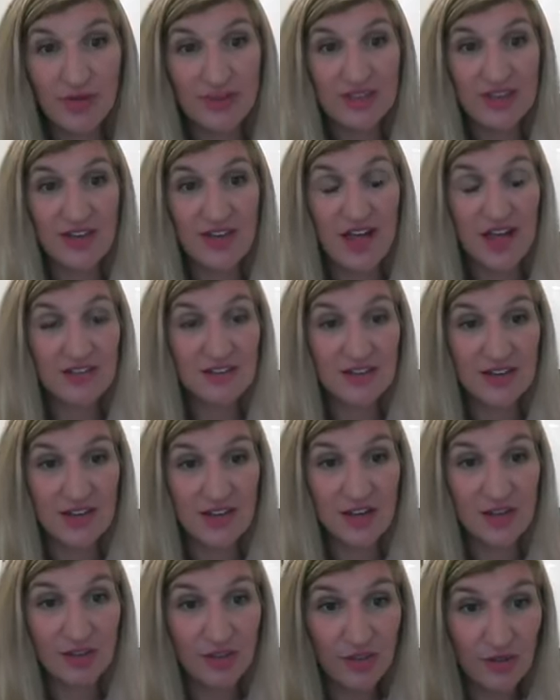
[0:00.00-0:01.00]
but the consulate
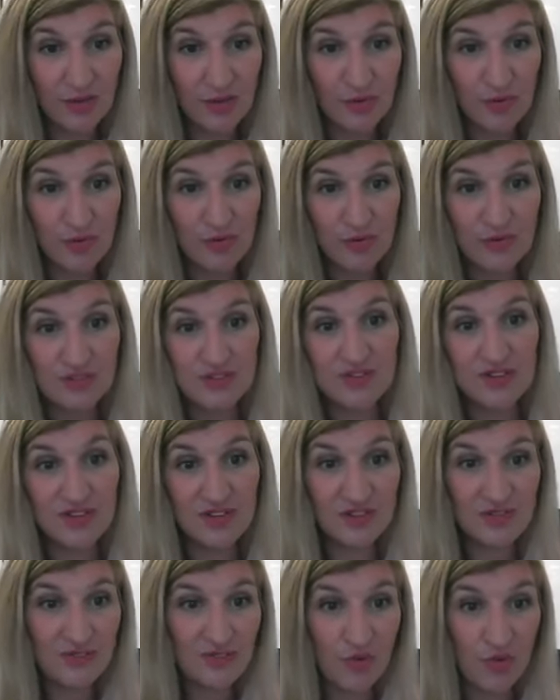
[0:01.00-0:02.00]
had closed
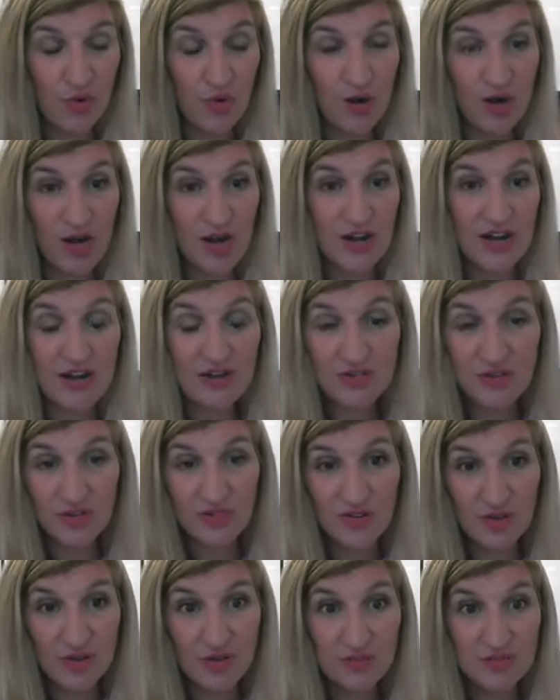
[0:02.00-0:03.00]
for
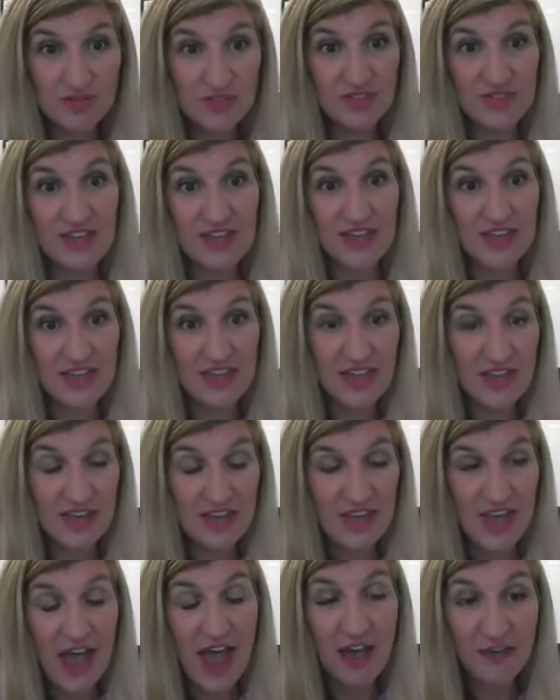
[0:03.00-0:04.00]
interviews the
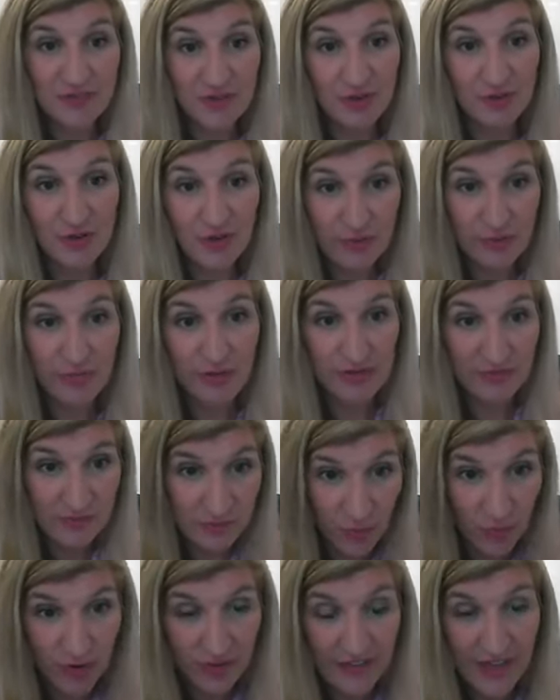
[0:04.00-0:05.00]
afternoon
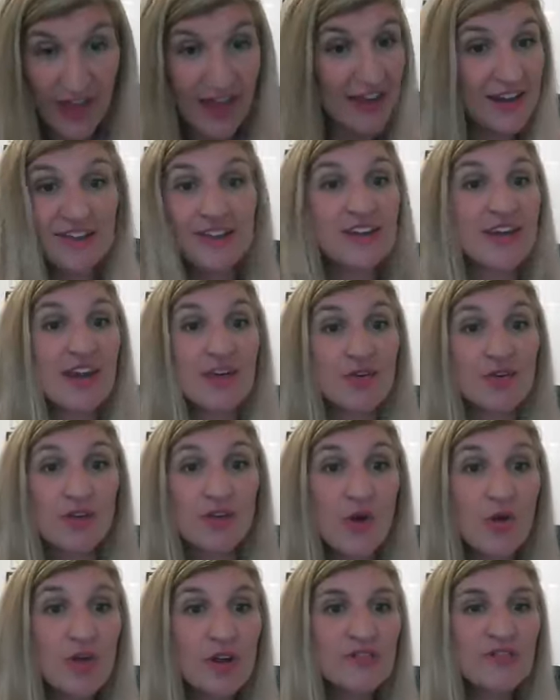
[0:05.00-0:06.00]
before that, and they never
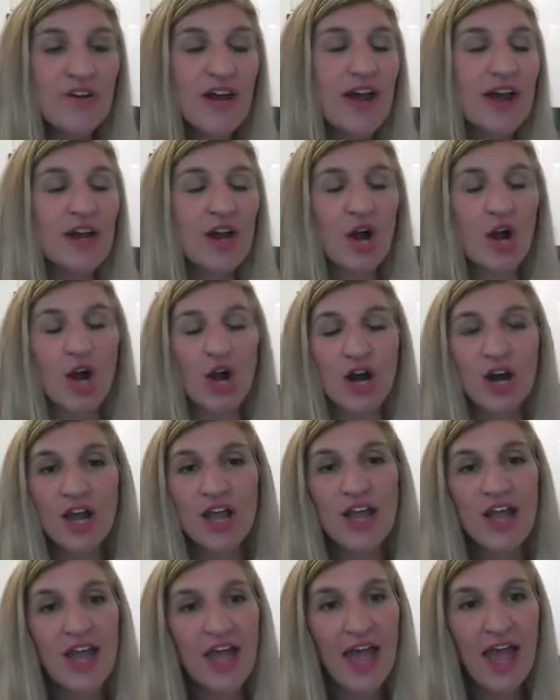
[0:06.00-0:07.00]
notified her.
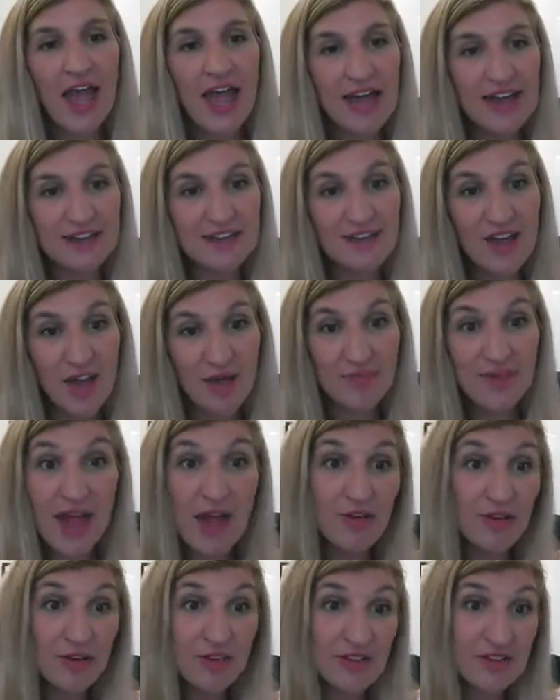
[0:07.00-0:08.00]
And
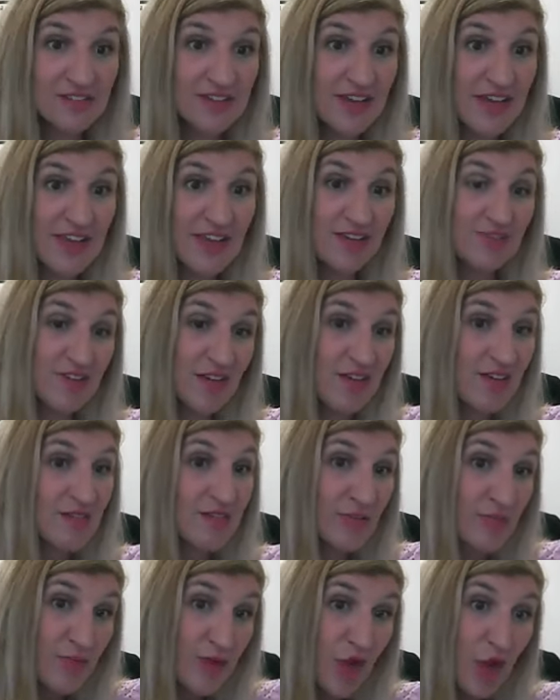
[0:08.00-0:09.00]
now it looks like if the
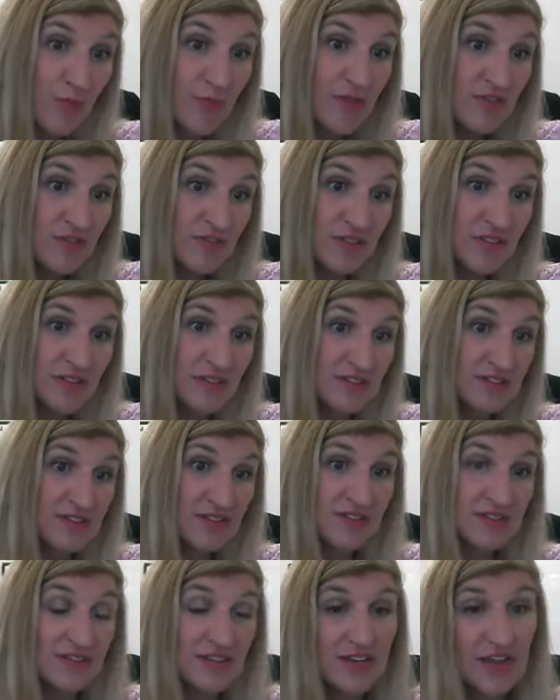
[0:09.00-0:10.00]
consulate reopens within the
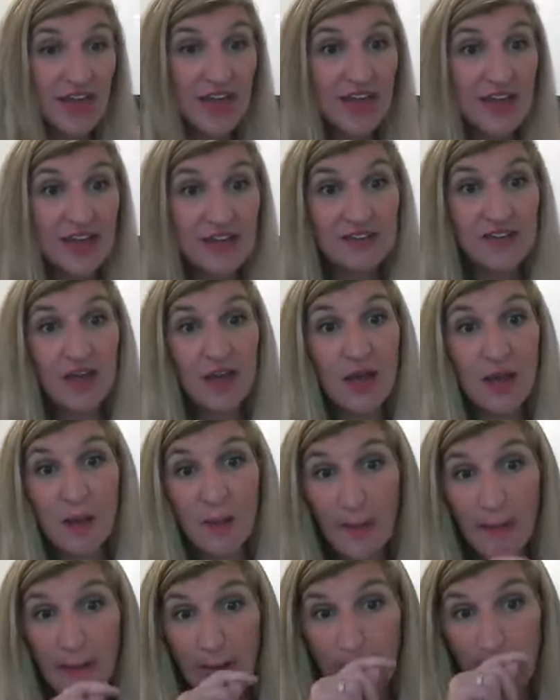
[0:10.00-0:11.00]
60 days,
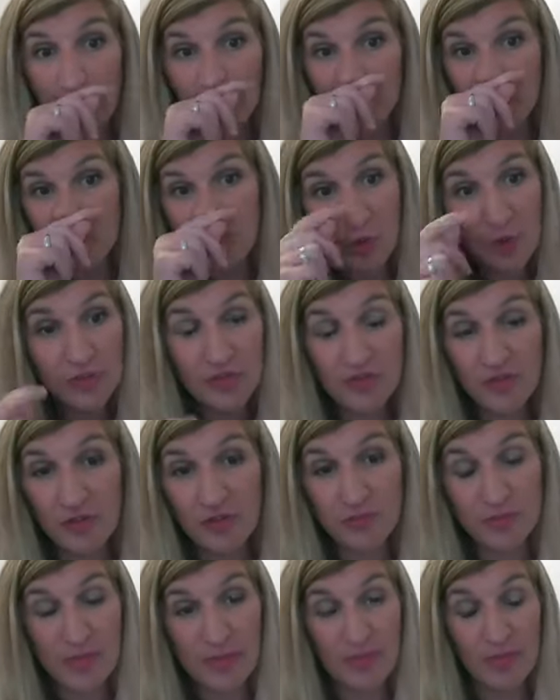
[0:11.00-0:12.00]
for both of
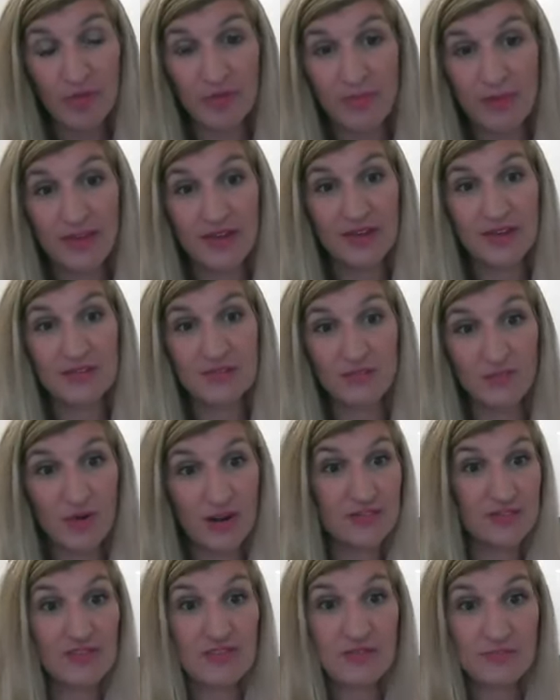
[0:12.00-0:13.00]
those people, because
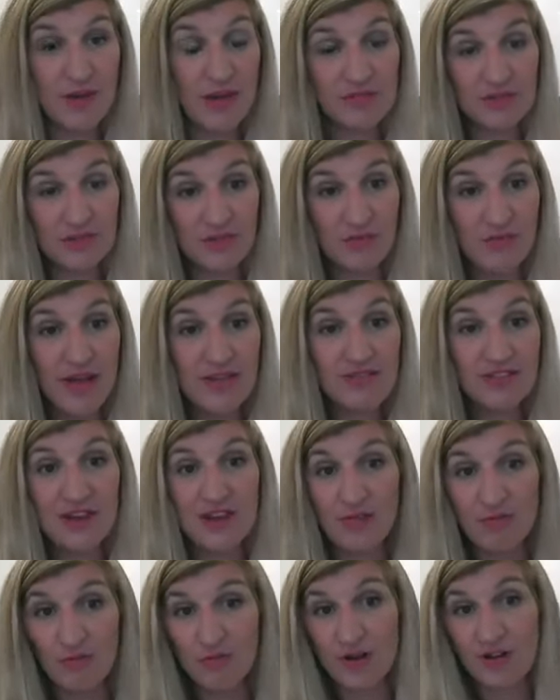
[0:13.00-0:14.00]
one is a spouse of a
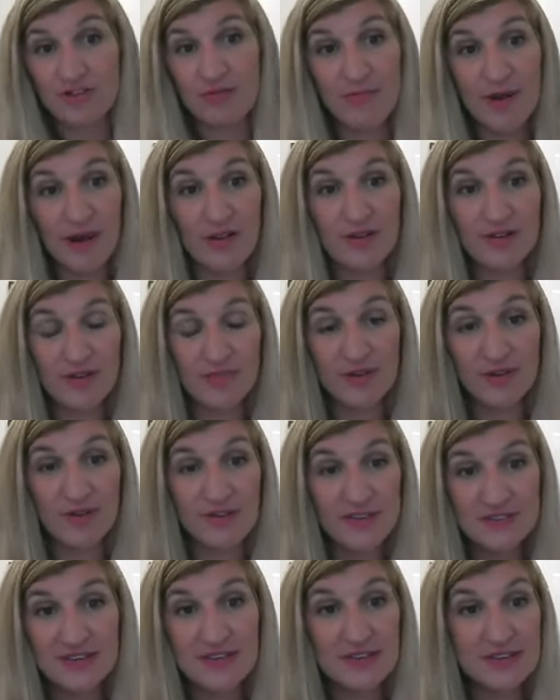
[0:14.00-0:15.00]
resident and one is a parent of a
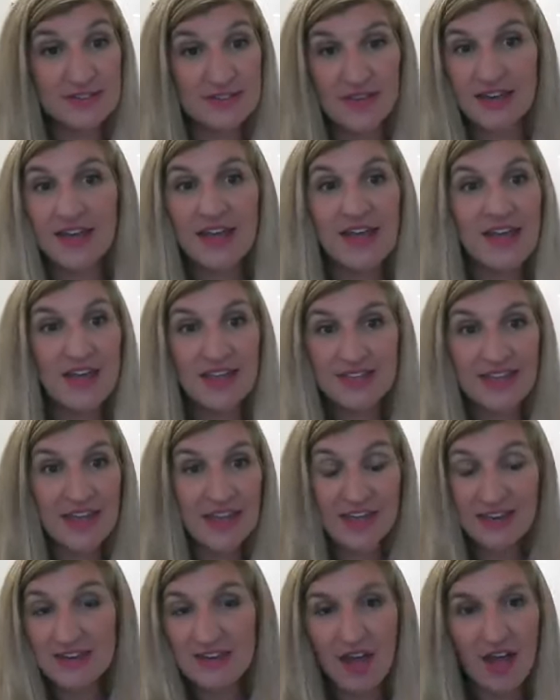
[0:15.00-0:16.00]
U.S. citizen,
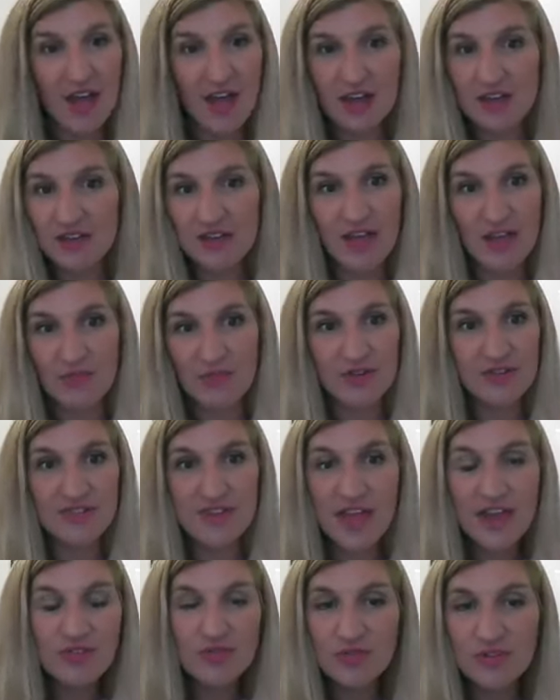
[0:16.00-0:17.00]
they cannot get
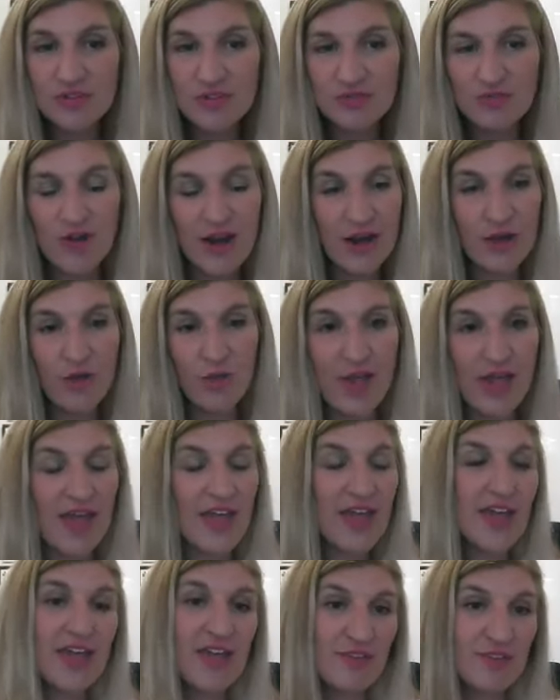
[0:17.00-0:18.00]
rescheduled right
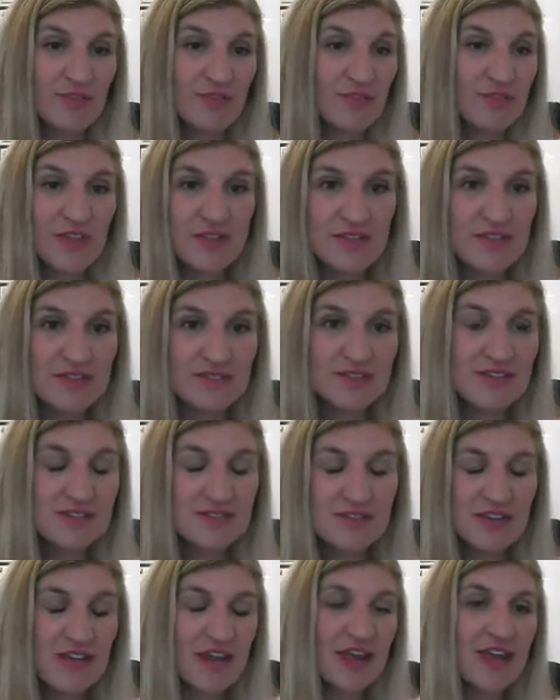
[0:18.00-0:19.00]
away if it's within the
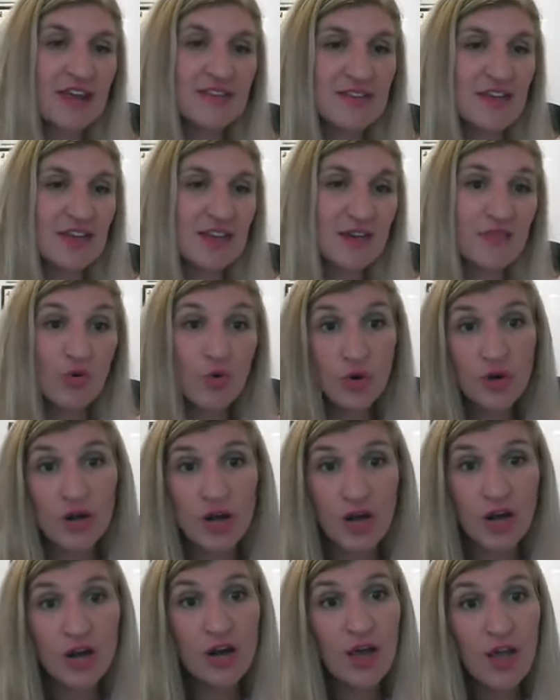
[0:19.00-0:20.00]
60-day executive
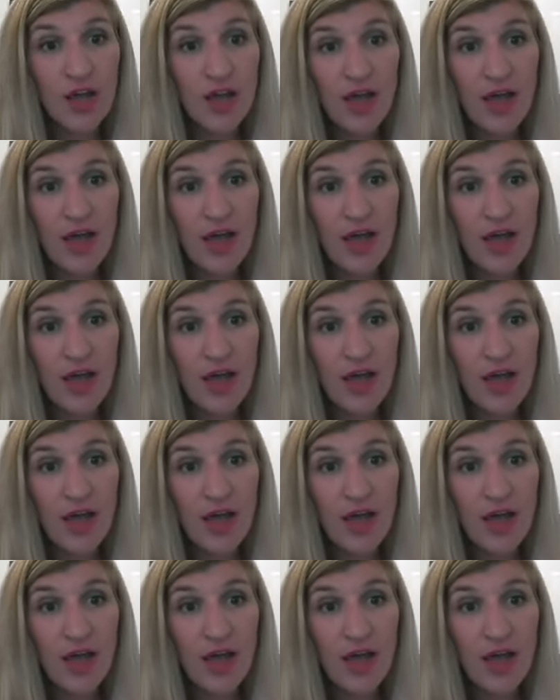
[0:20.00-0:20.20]
order,